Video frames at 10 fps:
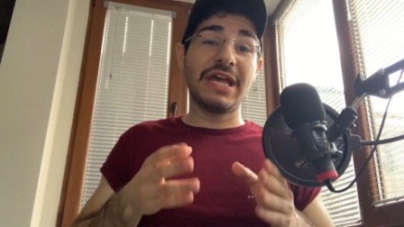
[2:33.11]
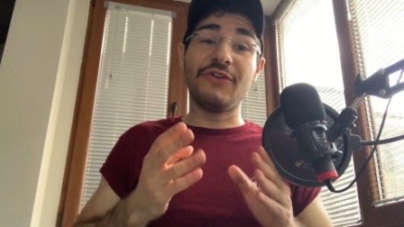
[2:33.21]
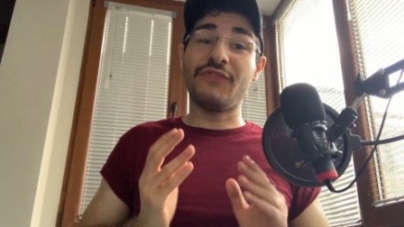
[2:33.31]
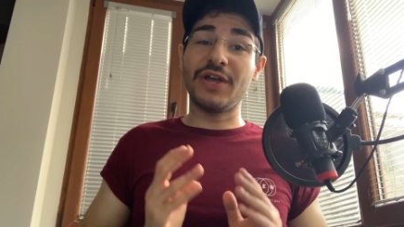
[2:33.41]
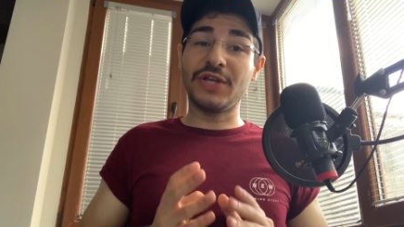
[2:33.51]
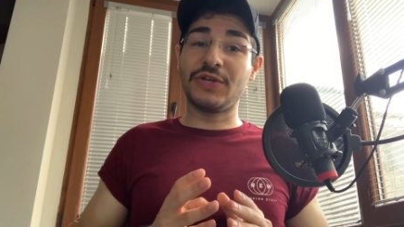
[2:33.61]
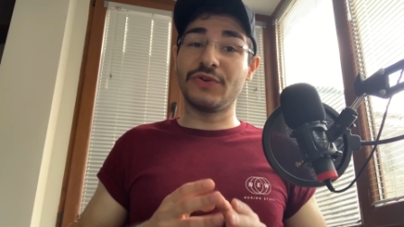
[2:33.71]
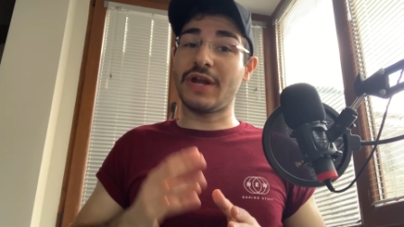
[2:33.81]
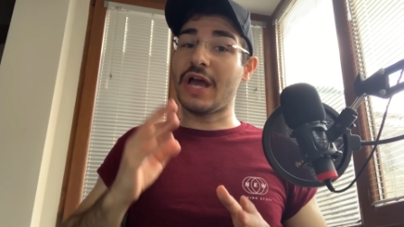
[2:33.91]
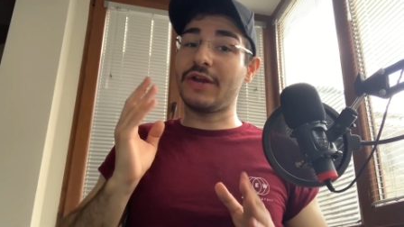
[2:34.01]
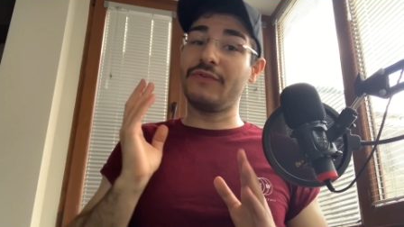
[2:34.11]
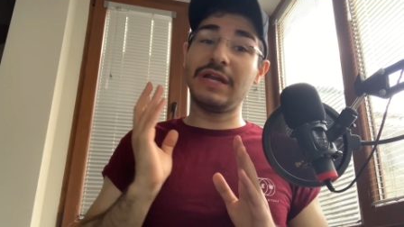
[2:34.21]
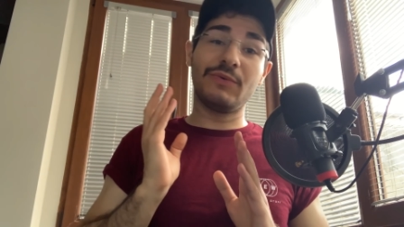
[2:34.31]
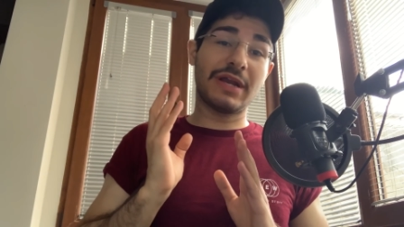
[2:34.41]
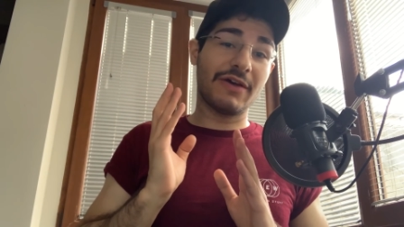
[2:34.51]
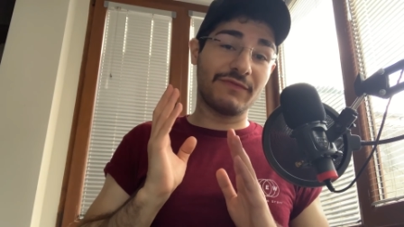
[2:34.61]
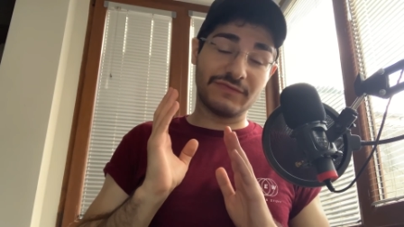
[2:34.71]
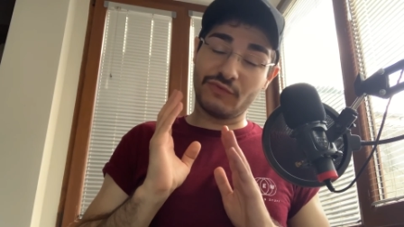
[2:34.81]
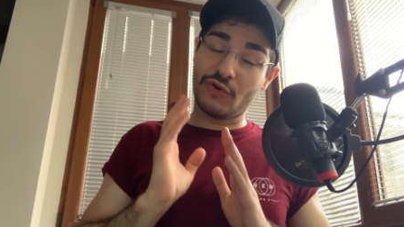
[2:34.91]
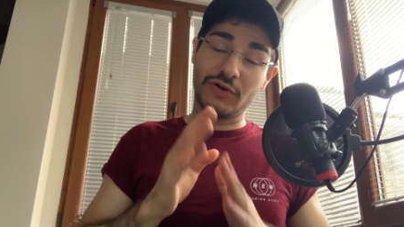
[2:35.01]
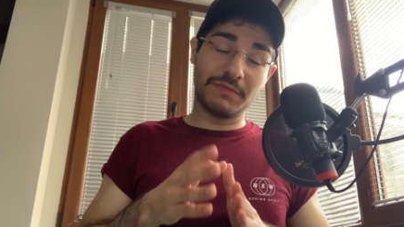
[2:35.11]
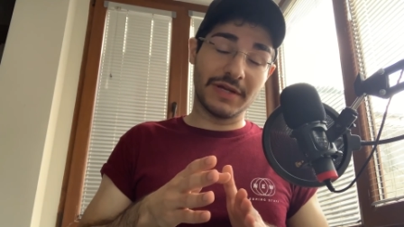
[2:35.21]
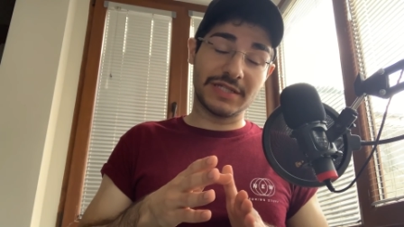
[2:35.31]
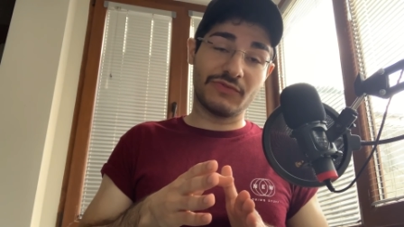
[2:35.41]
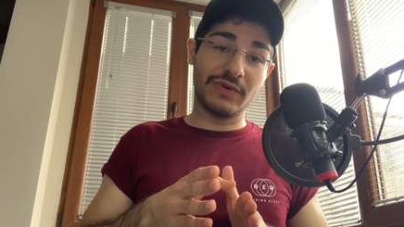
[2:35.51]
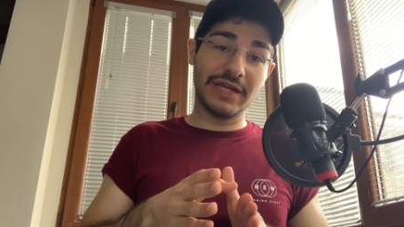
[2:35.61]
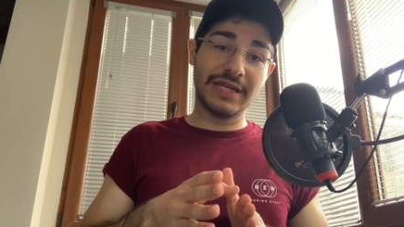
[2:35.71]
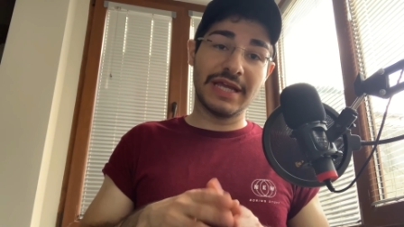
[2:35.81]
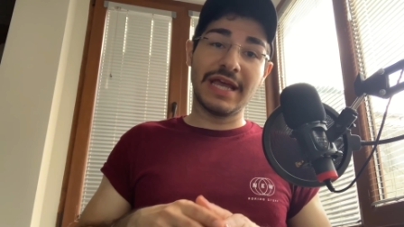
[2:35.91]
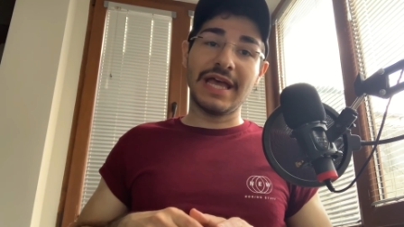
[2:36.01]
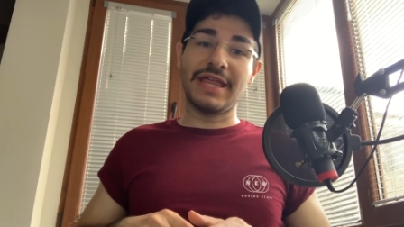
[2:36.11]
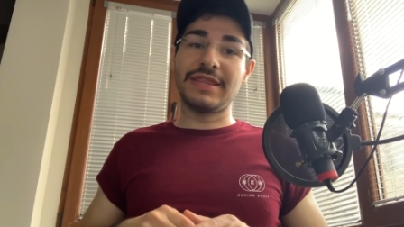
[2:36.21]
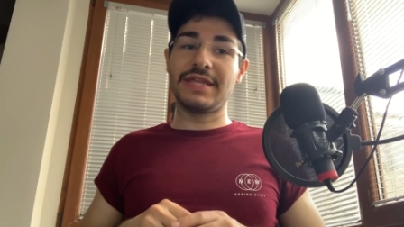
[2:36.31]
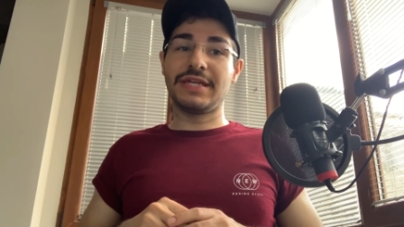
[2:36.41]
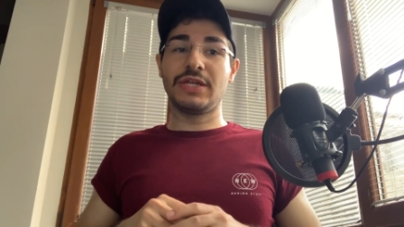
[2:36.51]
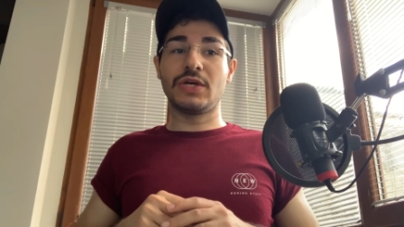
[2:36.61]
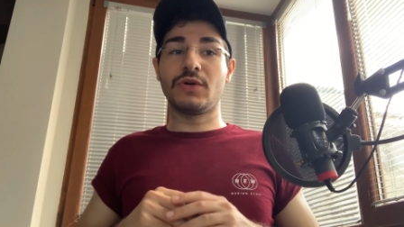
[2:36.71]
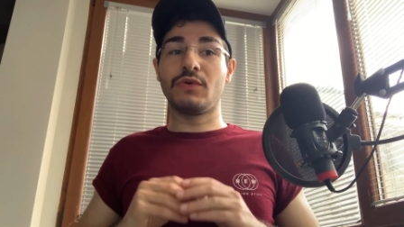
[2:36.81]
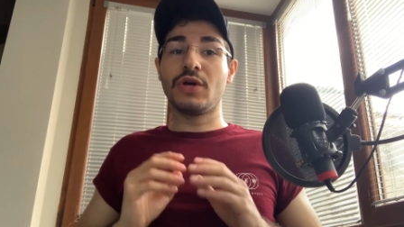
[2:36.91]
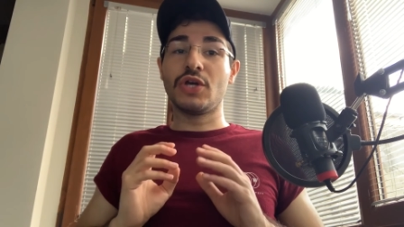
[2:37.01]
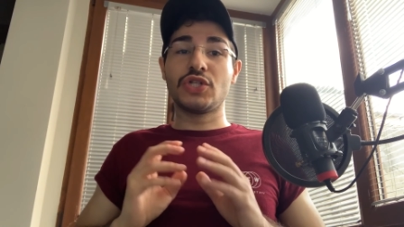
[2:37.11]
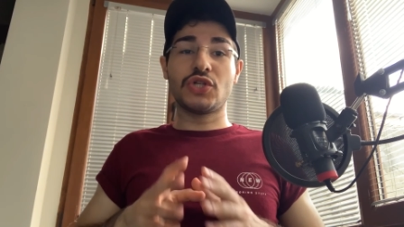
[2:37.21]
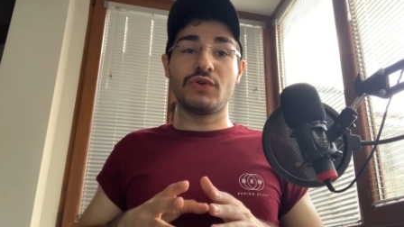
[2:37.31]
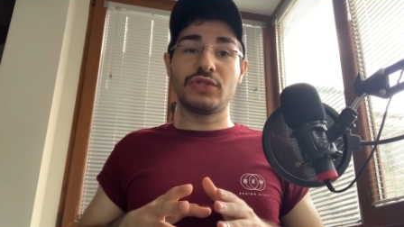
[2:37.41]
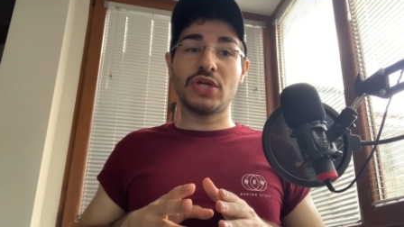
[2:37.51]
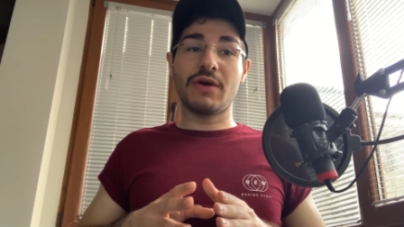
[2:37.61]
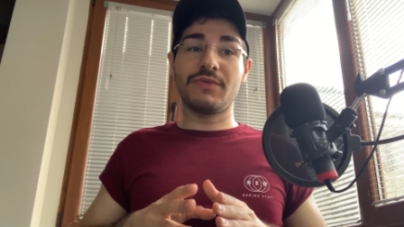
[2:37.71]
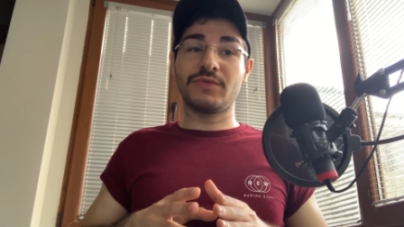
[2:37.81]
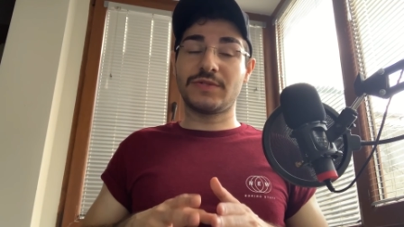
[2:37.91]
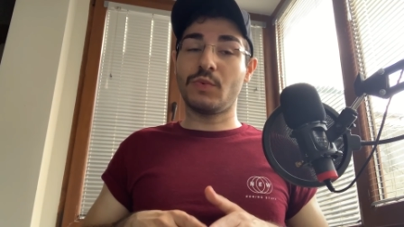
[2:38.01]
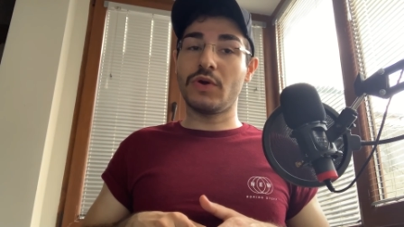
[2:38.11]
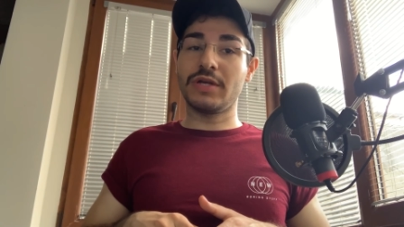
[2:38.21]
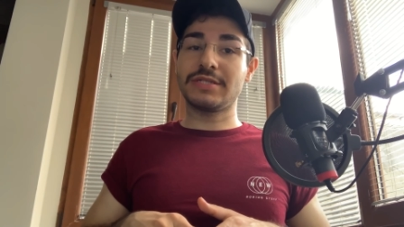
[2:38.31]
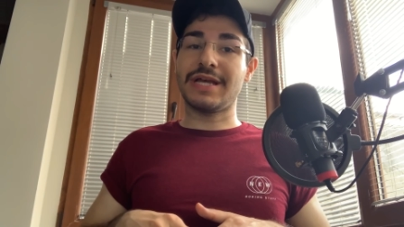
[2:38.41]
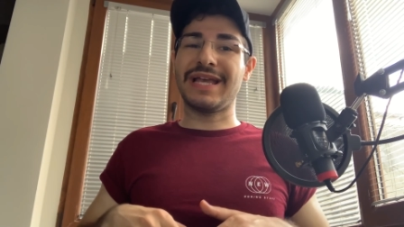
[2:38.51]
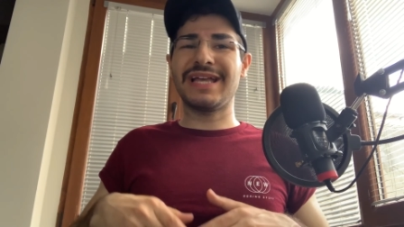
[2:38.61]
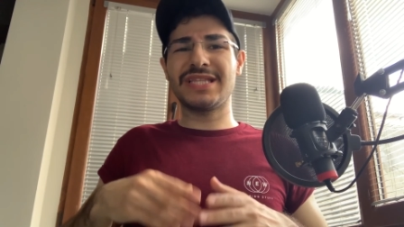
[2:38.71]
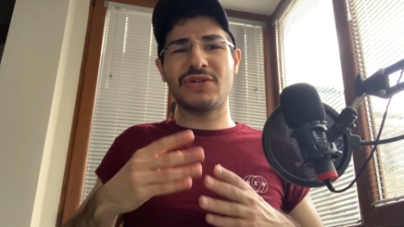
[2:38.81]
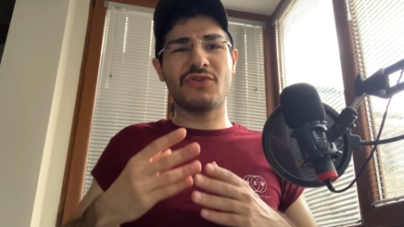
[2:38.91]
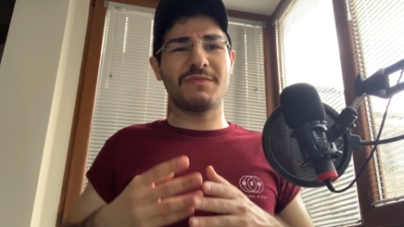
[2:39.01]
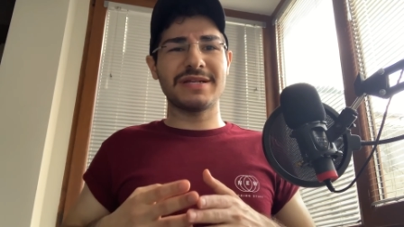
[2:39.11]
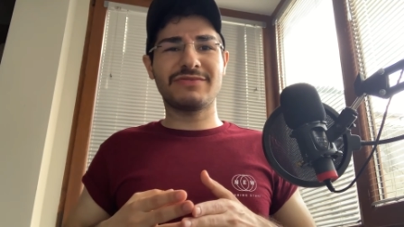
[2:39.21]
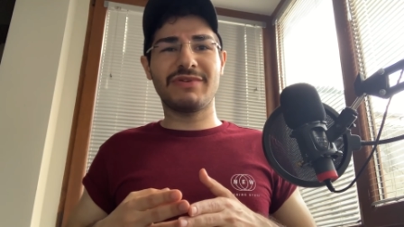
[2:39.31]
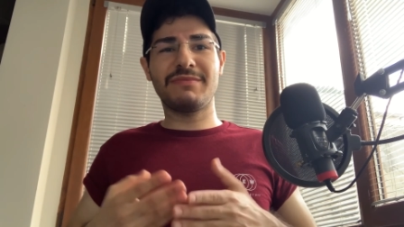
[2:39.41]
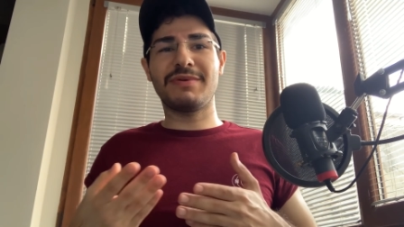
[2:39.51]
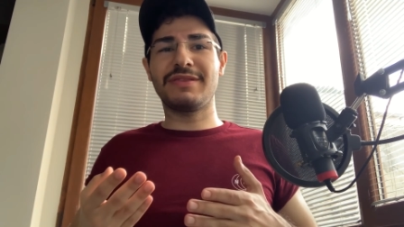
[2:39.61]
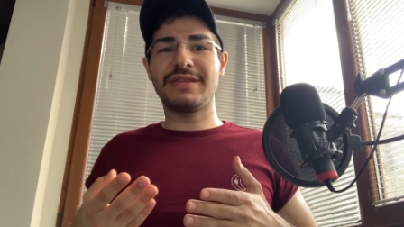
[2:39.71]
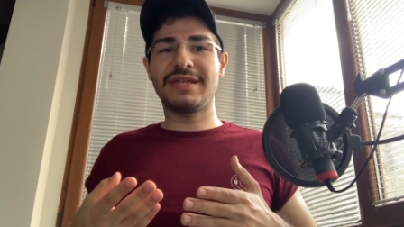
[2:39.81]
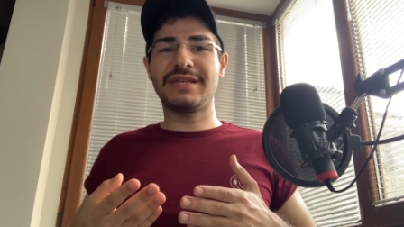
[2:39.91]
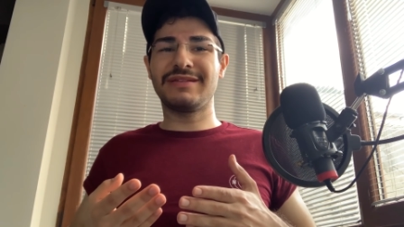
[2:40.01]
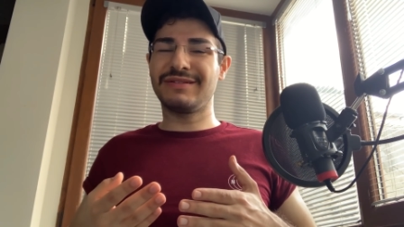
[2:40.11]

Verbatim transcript: If I could, I really would have to record my screen and then, you know, showed you how this works. I can record my screen, but then